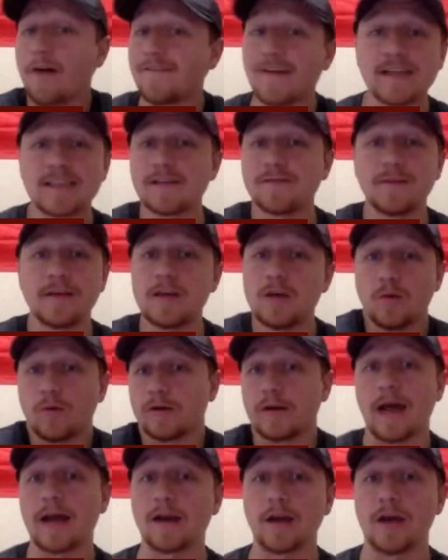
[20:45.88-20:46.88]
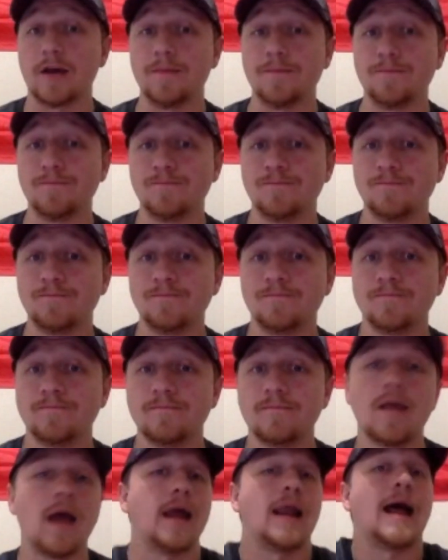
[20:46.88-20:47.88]
Offensively, you are not good.
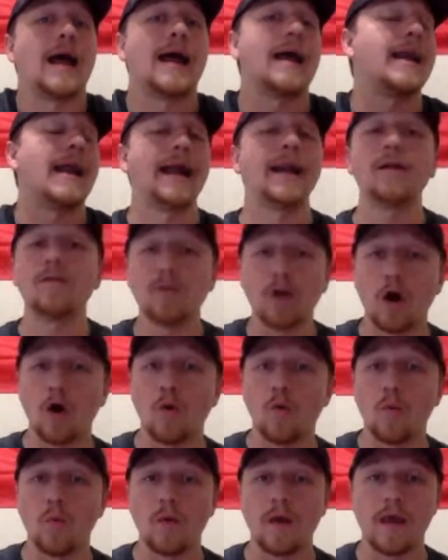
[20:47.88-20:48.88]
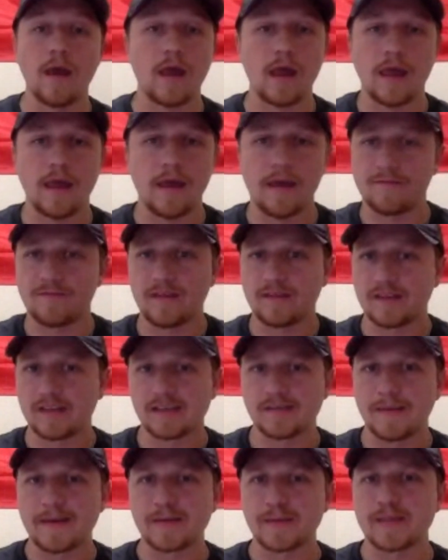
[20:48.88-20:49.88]
And I don't know if
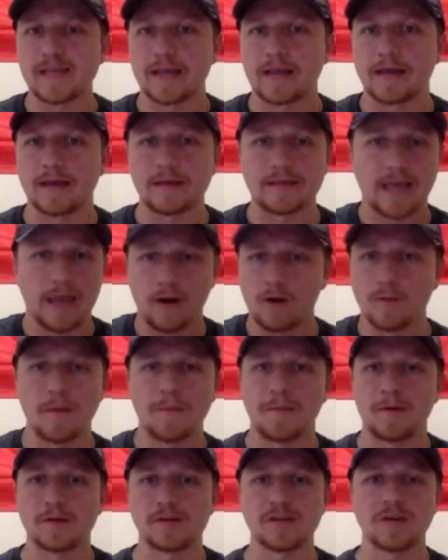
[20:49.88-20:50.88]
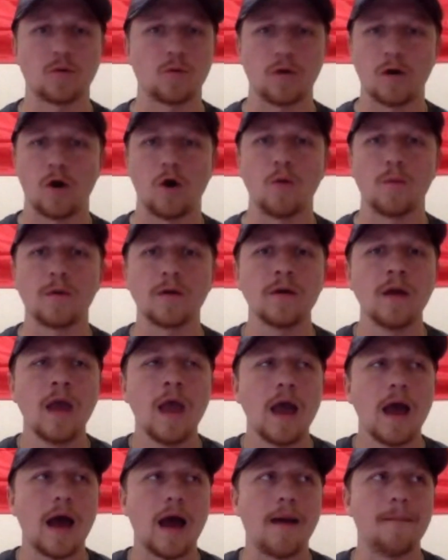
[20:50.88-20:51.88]
this makes me sound like a terrible person or a homer,
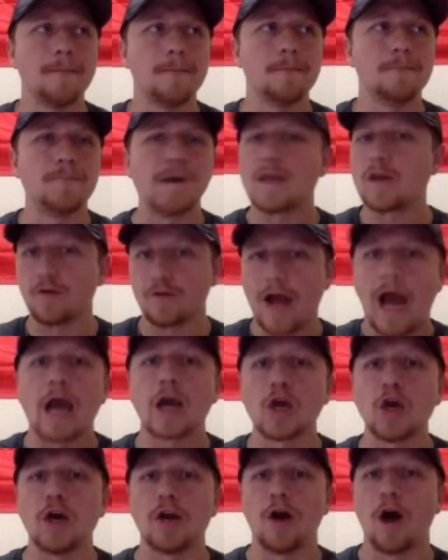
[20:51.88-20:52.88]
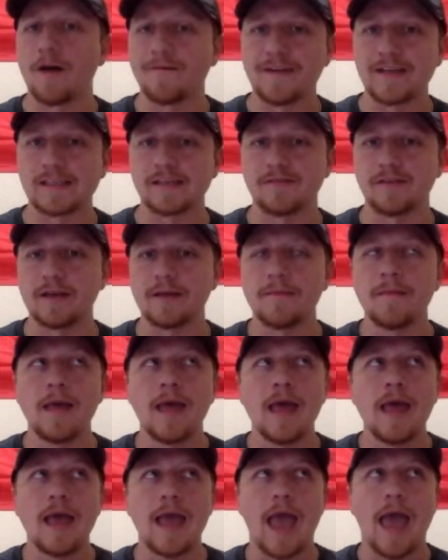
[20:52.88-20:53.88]
but you're not good offensively.
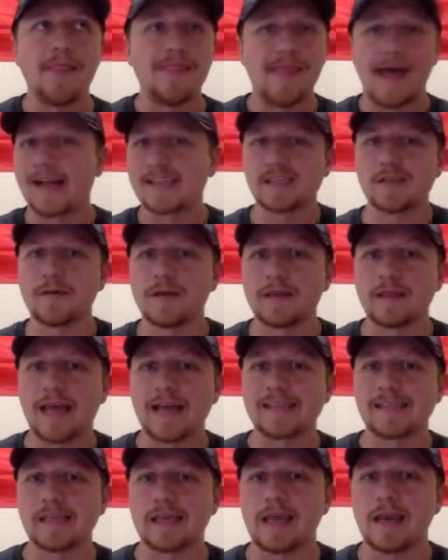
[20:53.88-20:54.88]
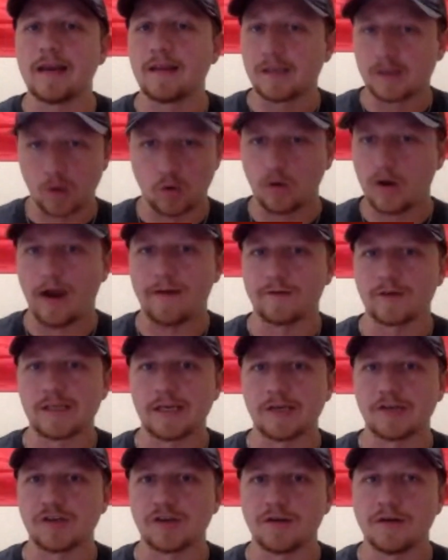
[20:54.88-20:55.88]
And that's the key to this whole
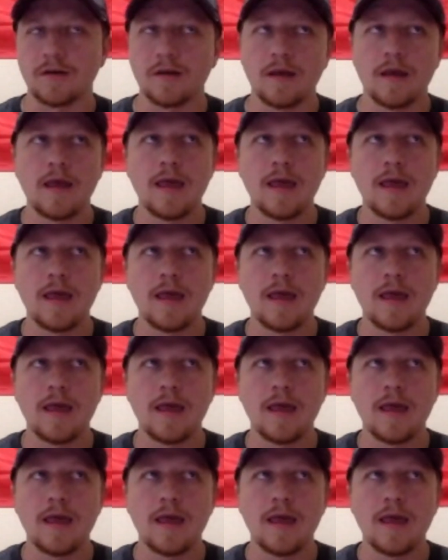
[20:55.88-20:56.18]
conversation.